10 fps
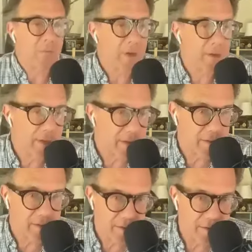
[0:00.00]
Like
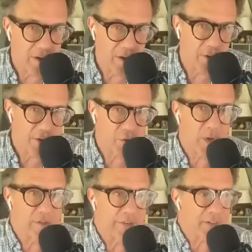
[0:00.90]
all the
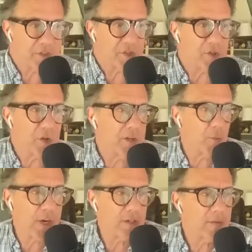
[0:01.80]
sweater vests you can
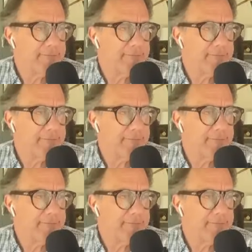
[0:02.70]
wear.